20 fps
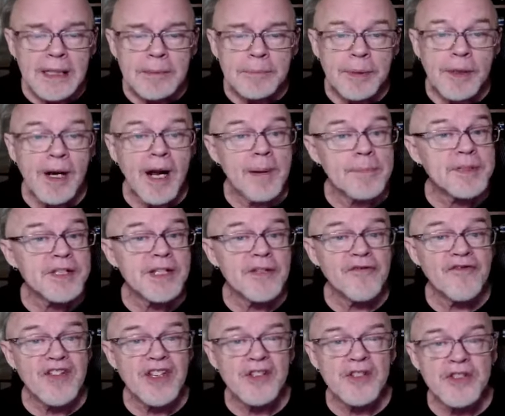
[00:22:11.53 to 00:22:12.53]
perhaps he
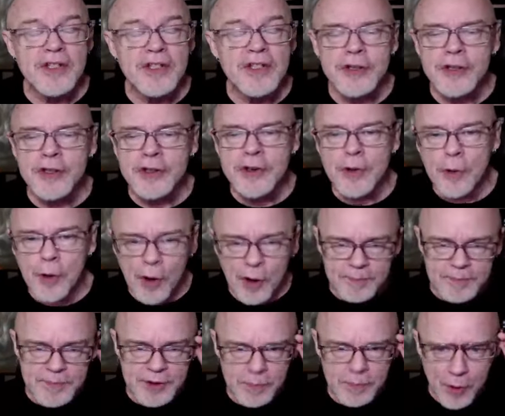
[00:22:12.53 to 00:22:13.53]
feels it
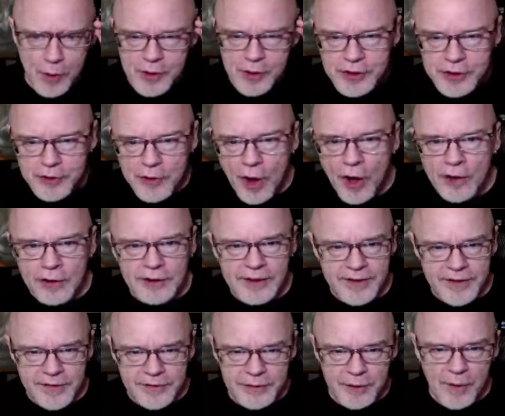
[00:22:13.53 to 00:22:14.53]
storms more strongly
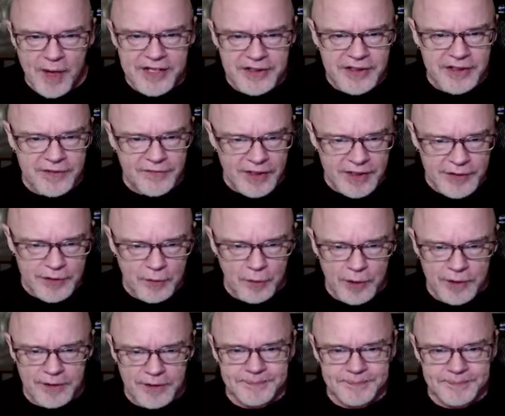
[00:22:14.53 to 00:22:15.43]
than the rest of us would.